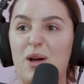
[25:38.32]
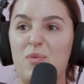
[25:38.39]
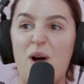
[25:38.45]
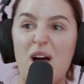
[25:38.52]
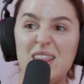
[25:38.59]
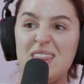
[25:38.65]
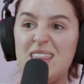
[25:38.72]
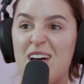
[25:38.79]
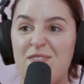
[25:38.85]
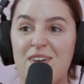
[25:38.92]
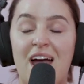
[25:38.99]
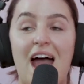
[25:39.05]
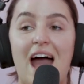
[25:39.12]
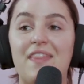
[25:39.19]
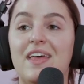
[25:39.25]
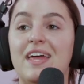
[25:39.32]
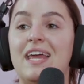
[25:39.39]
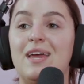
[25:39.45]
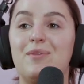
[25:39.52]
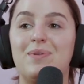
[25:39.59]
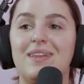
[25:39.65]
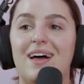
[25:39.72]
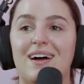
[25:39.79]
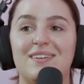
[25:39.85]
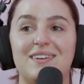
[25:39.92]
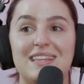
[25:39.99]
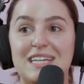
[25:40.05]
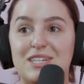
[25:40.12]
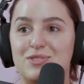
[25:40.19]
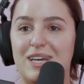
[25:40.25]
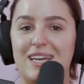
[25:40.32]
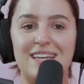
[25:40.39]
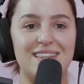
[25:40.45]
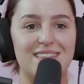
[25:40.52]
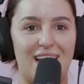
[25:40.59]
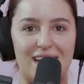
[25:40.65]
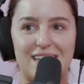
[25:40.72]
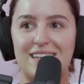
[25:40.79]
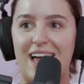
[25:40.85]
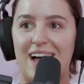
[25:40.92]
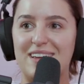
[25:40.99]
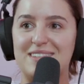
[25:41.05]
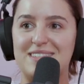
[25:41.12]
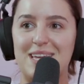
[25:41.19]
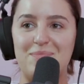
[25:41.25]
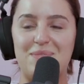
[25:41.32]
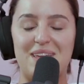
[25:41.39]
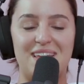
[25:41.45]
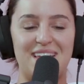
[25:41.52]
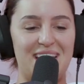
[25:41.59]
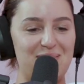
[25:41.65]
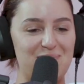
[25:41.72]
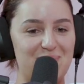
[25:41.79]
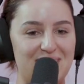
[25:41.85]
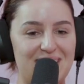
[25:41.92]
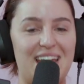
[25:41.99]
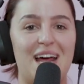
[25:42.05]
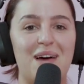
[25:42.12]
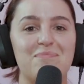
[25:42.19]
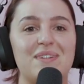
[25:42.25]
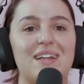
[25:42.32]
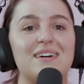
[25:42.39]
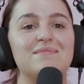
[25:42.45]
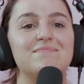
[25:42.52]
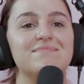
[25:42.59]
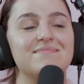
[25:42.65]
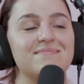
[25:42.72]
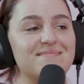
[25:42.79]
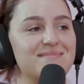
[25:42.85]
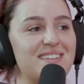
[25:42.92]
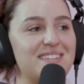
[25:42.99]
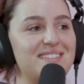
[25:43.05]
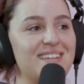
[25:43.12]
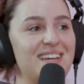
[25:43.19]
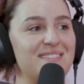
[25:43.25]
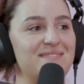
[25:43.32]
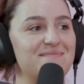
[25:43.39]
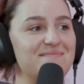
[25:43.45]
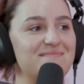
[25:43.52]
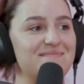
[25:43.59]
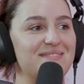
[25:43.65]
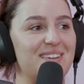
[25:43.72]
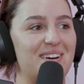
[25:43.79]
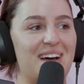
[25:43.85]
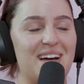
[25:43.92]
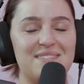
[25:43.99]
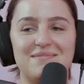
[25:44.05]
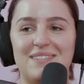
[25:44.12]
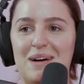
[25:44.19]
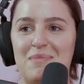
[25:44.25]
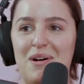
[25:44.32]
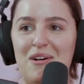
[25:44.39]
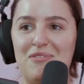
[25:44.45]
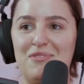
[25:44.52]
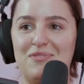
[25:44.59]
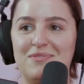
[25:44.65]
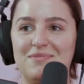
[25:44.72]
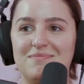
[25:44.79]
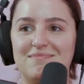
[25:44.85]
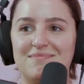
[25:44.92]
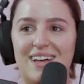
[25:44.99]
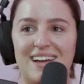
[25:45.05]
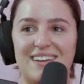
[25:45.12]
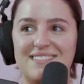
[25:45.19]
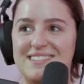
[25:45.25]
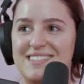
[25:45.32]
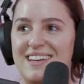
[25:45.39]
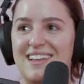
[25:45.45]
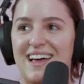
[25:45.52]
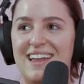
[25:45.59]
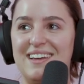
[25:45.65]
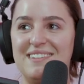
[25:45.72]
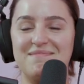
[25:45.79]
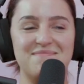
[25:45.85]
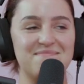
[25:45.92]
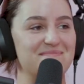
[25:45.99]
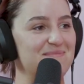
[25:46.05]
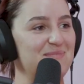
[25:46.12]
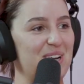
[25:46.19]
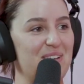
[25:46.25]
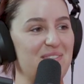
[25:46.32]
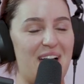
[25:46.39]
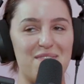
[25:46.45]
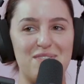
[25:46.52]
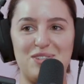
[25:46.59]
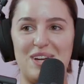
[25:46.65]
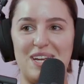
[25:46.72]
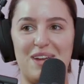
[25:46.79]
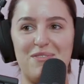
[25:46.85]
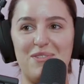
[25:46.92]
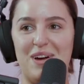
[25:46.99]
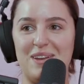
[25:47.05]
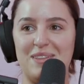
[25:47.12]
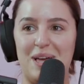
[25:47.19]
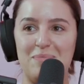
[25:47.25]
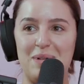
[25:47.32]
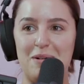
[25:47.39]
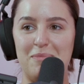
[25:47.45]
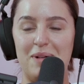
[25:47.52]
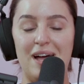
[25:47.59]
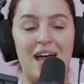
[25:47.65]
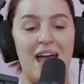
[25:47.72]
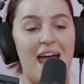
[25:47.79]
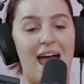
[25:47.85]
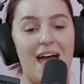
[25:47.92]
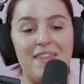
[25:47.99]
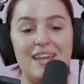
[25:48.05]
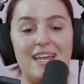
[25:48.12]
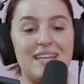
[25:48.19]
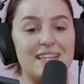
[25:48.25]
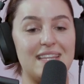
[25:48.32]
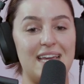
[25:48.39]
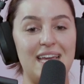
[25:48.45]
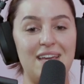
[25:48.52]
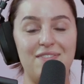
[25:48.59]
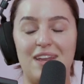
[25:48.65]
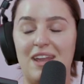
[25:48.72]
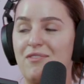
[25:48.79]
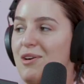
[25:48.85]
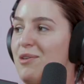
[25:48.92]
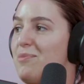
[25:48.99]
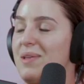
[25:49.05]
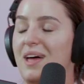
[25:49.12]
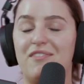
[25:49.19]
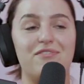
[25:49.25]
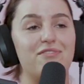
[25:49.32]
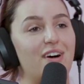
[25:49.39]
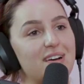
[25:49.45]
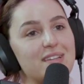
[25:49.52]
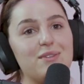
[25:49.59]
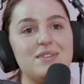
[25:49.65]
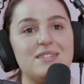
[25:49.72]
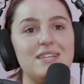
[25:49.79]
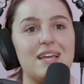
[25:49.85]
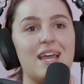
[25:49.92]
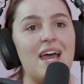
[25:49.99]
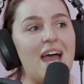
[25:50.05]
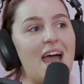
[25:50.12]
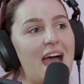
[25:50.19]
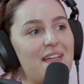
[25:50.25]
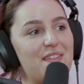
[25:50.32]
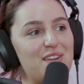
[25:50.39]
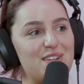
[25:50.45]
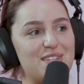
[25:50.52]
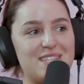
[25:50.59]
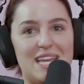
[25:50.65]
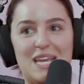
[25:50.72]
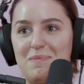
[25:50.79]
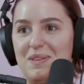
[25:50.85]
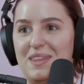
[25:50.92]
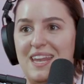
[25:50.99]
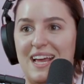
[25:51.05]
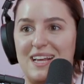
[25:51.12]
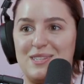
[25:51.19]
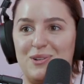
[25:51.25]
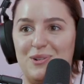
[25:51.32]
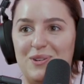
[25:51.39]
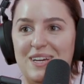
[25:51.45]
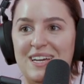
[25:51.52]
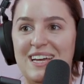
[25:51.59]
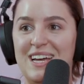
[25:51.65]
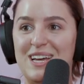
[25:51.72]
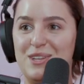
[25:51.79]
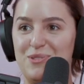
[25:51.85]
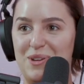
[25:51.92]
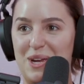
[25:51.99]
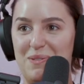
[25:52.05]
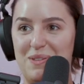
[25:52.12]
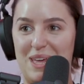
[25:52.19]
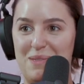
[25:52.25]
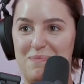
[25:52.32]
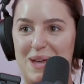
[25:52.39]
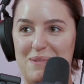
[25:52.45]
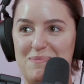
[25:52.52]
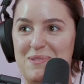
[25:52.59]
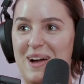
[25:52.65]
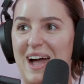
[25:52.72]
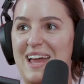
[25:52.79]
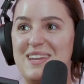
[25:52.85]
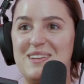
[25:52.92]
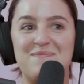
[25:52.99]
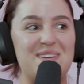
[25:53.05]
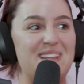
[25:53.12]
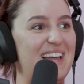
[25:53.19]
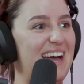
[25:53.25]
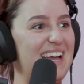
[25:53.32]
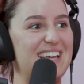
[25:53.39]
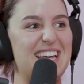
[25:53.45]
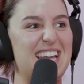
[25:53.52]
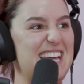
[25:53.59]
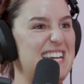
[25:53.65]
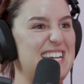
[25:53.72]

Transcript: Like, what the? And then he'd be like, literally, like now you see me, he'd get up and be like, that's it. All right, I'm off. Like, see you later. Whatever, have a drink, everyone, like blah, blah, blah. And then he'd leave and everyone would be like, fuck, that was sick. And then you'd see him in the next corner doing it with other people and you'd be like,